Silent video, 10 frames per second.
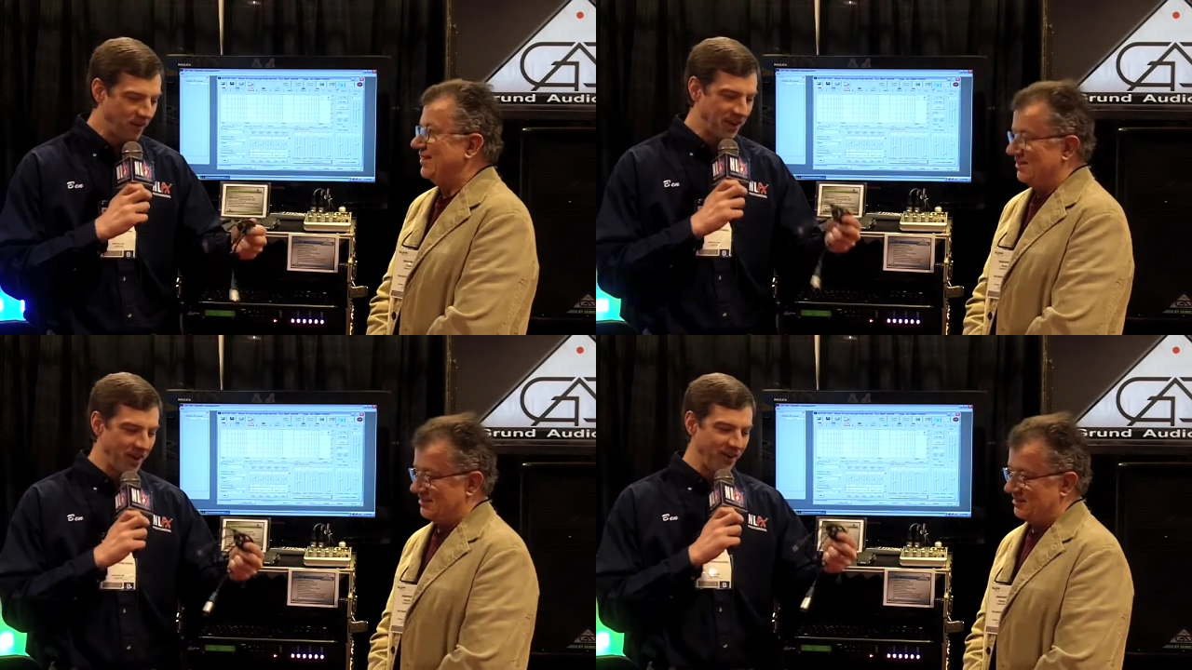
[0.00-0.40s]

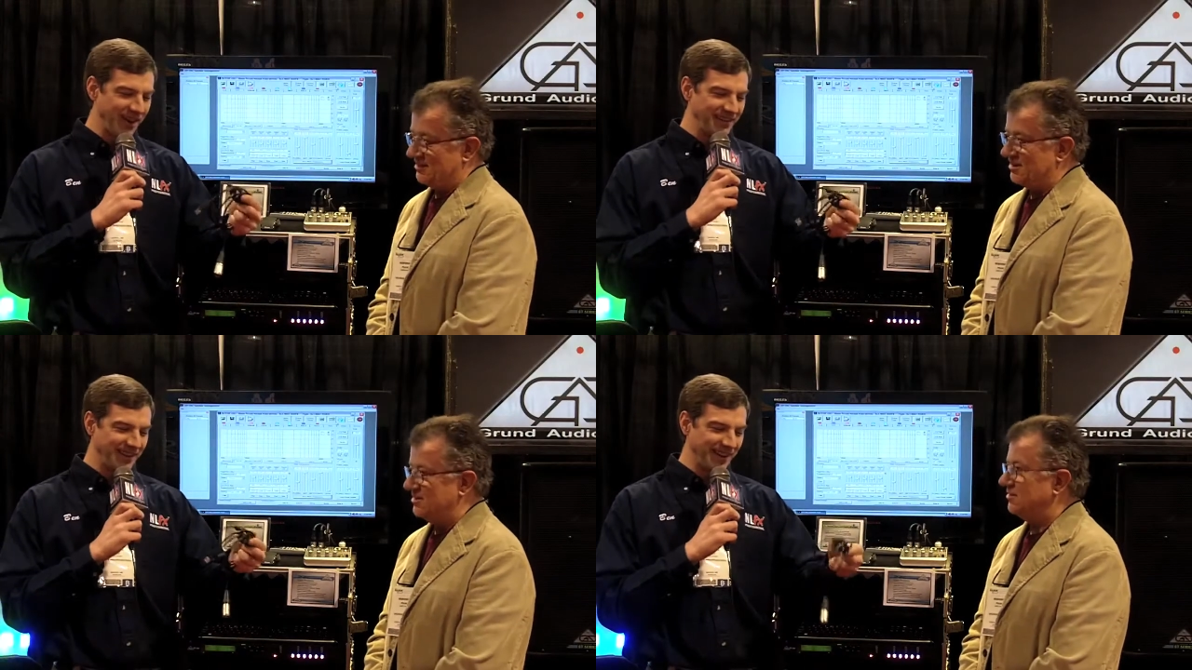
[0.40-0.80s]
Speaker 1: you know,
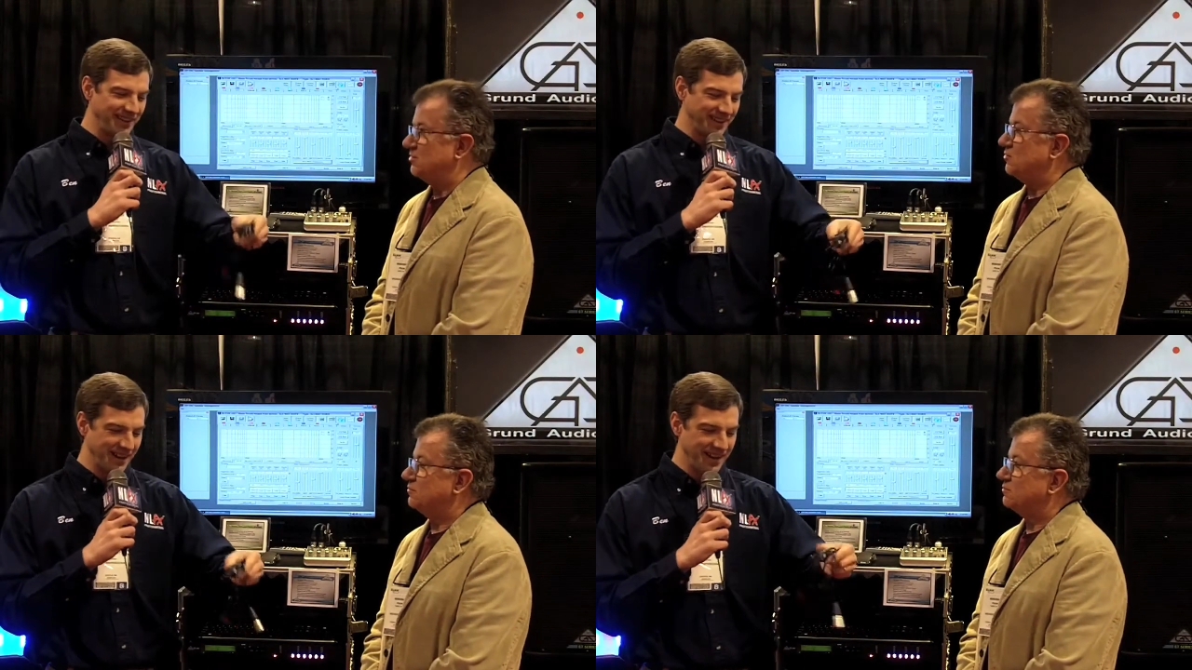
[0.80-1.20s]
as a,
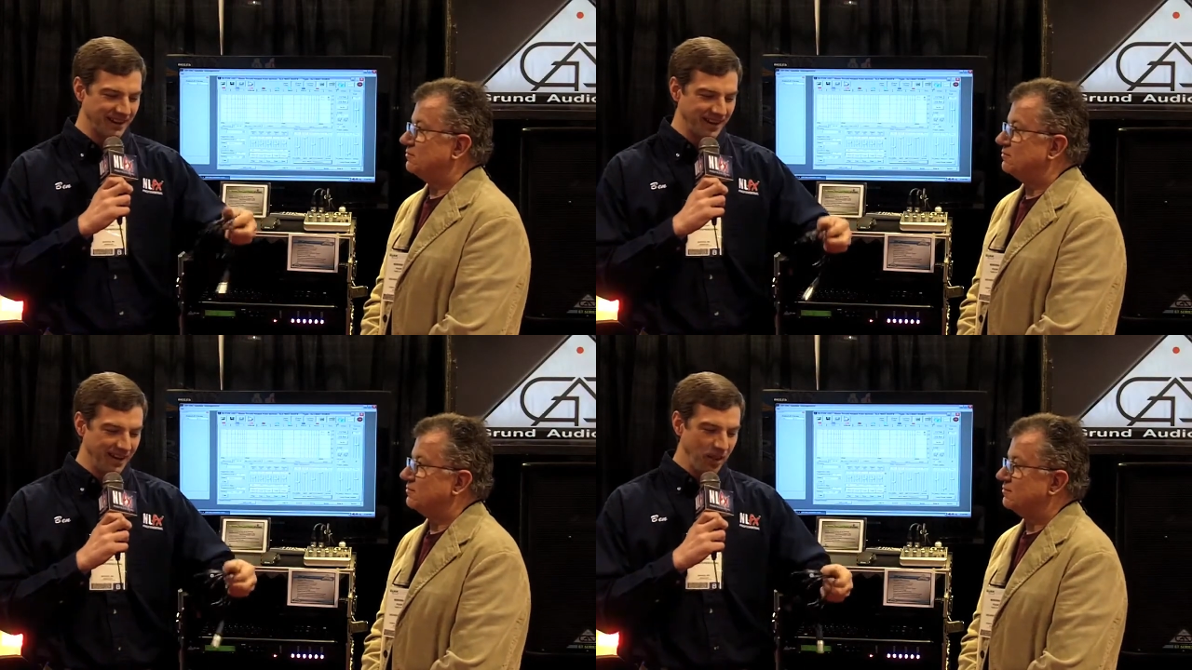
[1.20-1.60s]
as a geek.
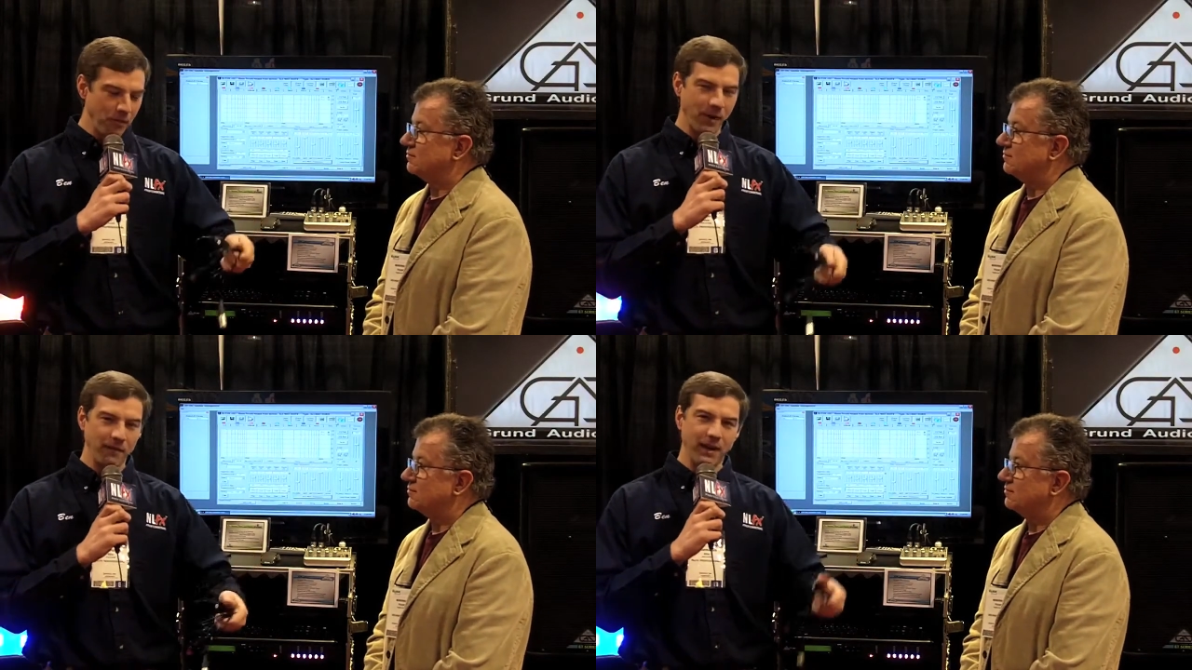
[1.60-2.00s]

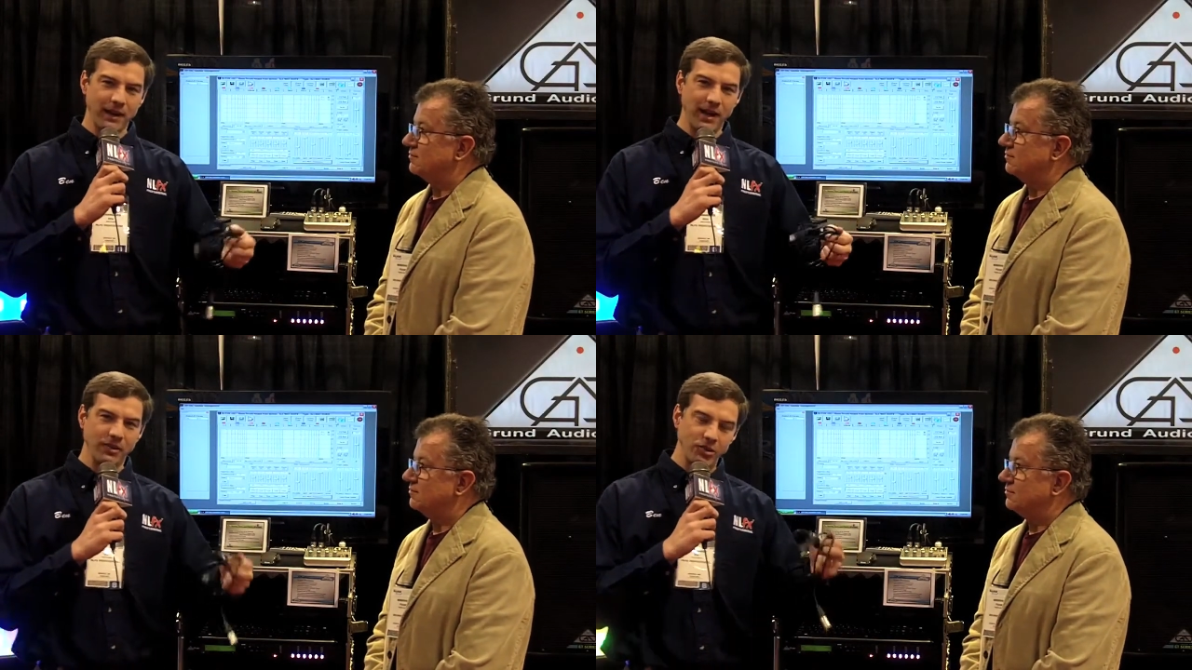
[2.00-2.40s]
But
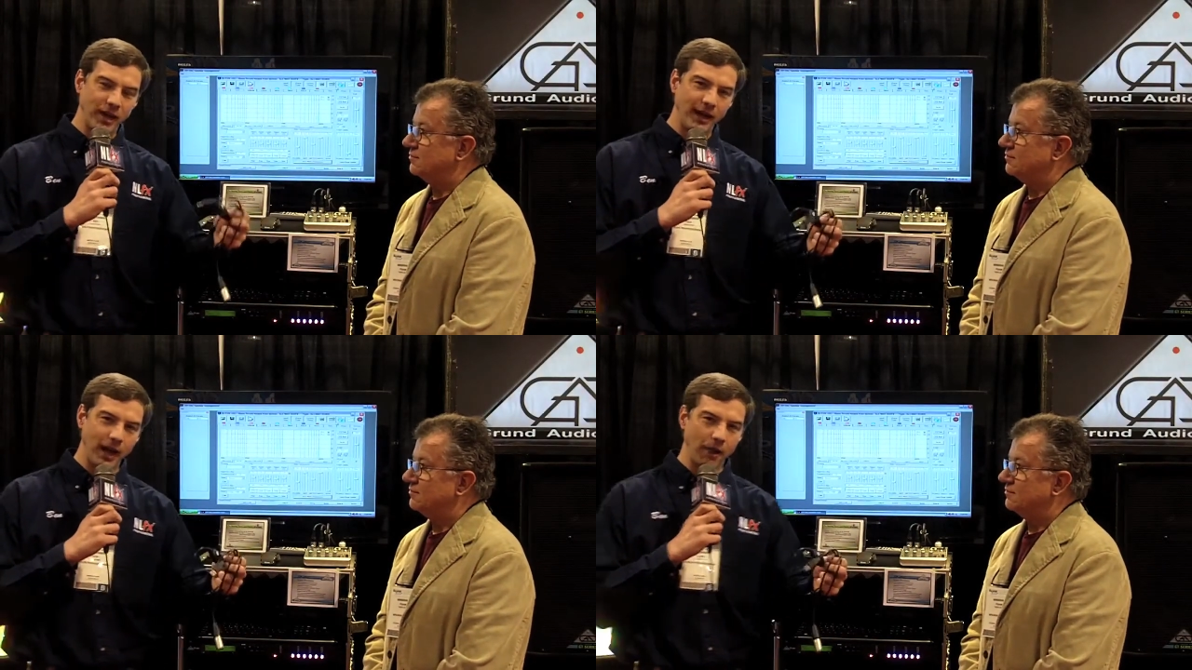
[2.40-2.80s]
again,
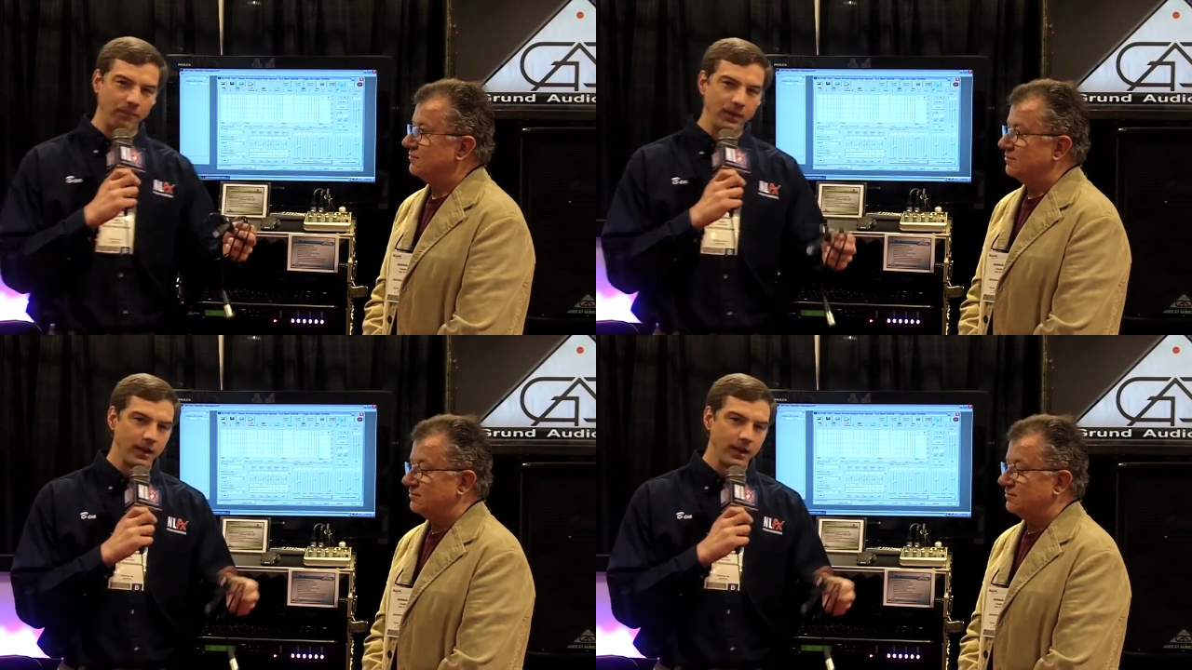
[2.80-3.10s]
check it out.